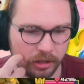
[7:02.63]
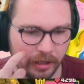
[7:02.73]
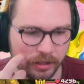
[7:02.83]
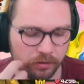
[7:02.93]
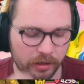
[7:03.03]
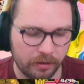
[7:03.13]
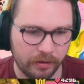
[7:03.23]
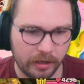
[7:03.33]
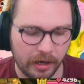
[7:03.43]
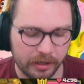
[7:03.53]
So that's really,
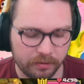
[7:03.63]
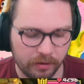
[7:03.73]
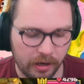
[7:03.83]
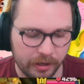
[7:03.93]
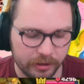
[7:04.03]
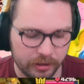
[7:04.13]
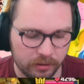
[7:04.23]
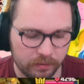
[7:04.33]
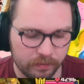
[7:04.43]
really nice for us.